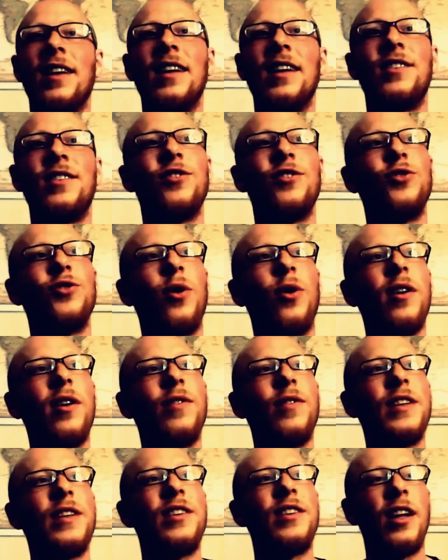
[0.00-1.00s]
it's sort
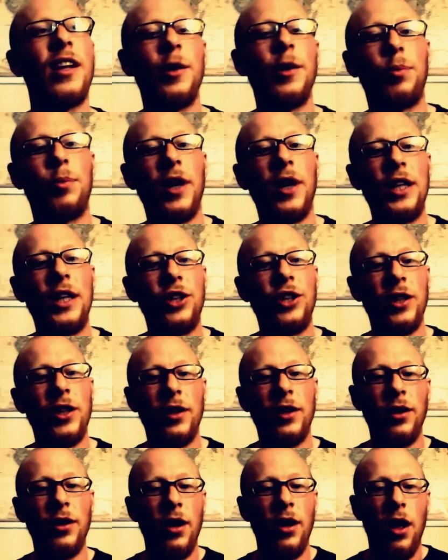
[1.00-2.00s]
of a
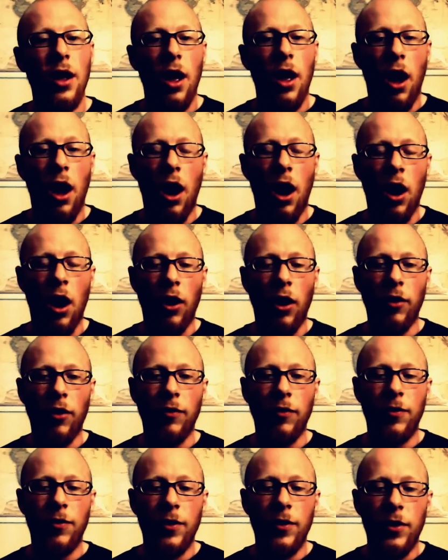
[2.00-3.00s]
celebration
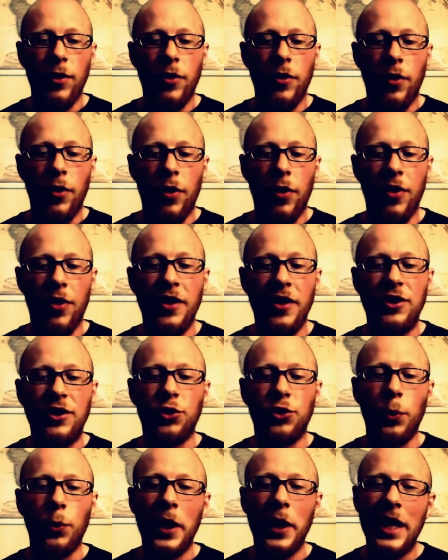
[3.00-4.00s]
of the
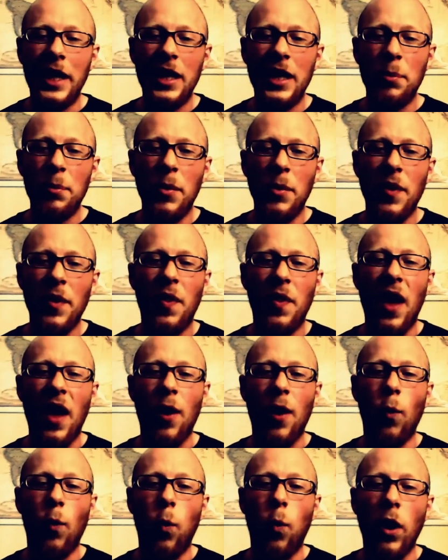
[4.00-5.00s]
dream
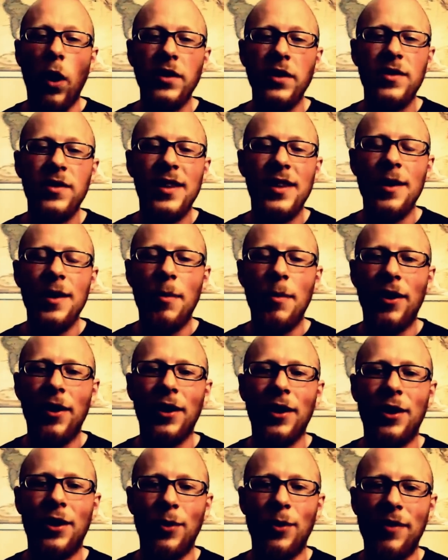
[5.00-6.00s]
that was the
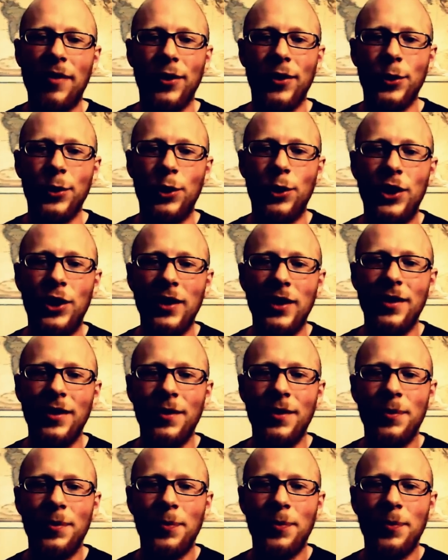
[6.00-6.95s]
American Revolution.